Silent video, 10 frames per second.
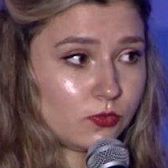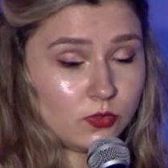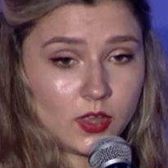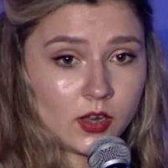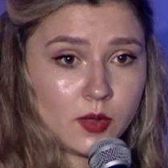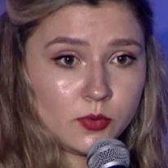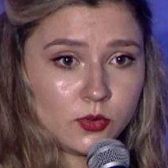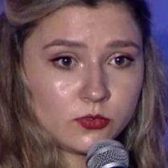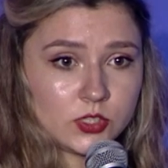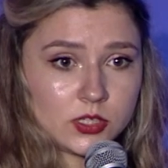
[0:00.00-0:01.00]
A couple
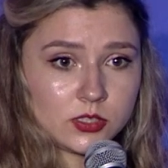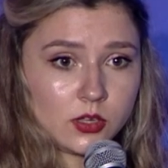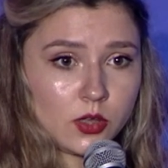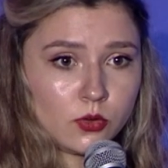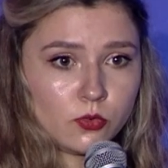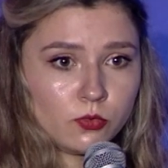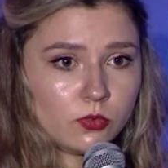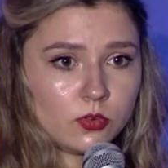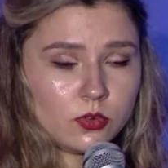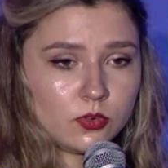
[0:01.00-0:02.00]
of days ago,
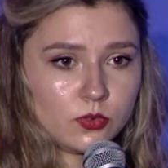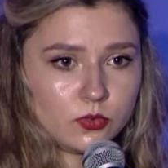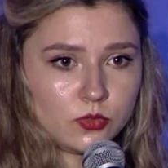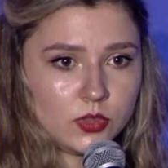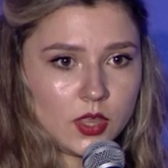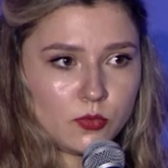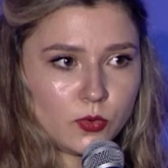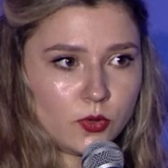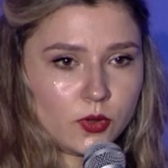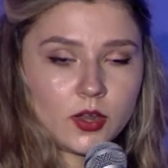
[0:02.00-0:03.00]
they
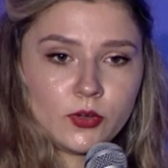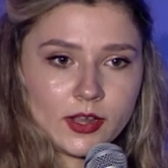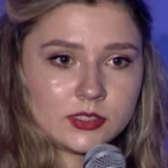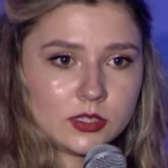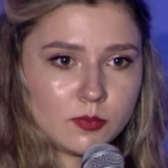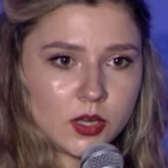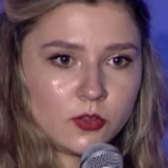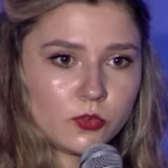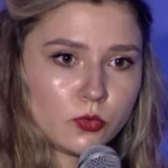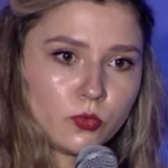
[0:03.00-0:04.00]
were collecting money
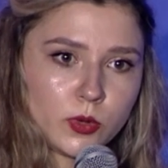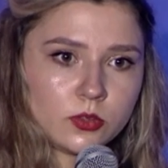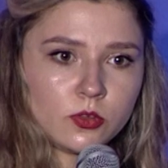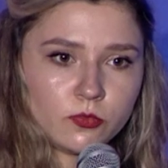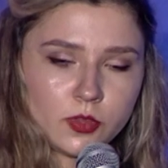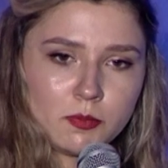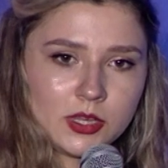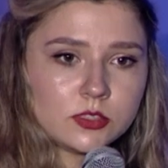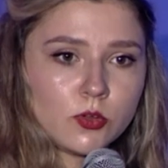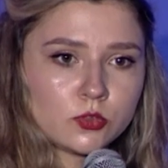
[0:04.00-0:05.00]
from one of the
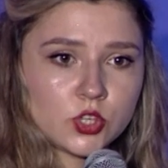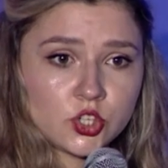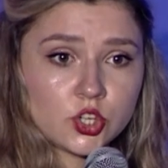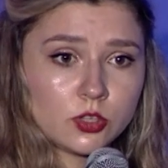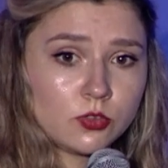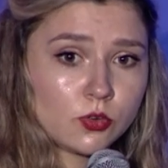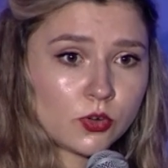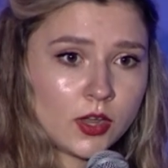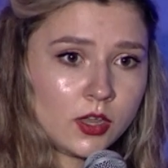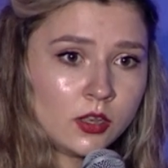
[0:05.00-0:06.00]
biggest foundations in
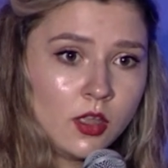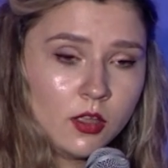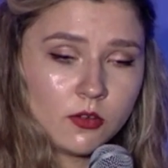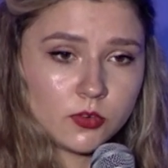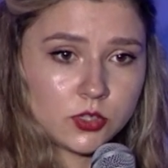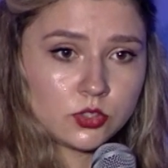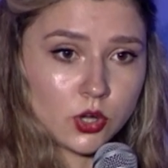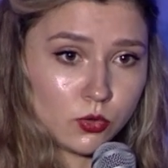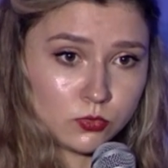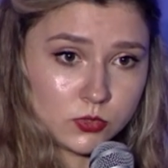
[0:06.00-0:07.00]
Ukraine for the
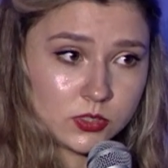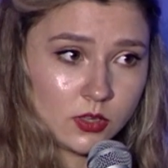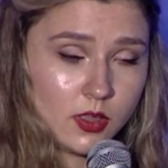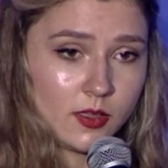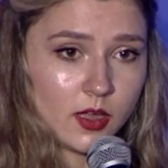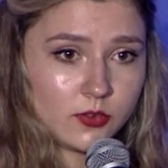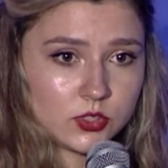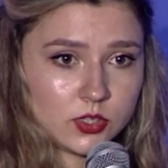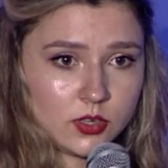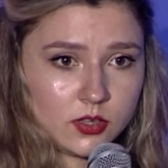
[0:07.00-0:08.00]
drones
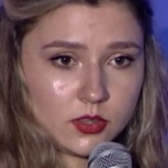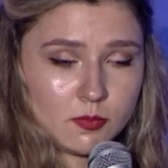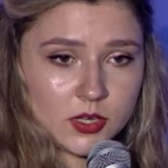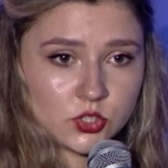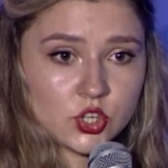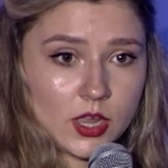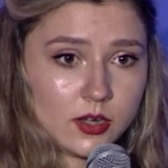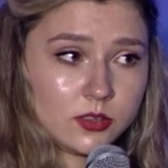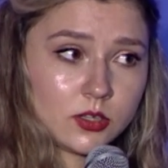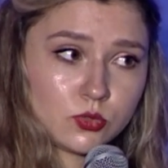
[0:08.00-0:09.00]
after the mass shelling
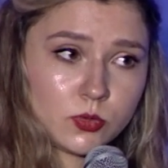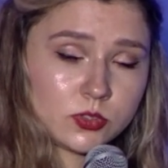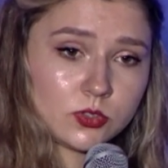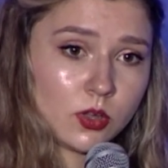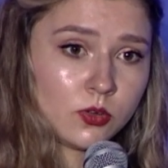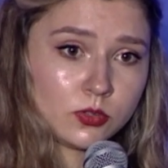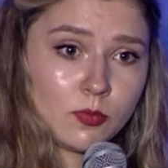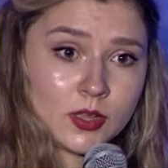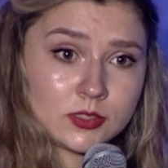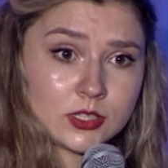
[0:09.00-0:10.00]
that was on
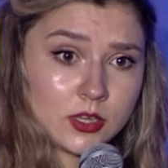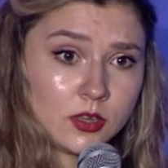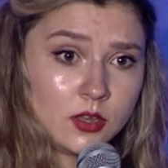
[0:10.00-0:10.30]
Monday.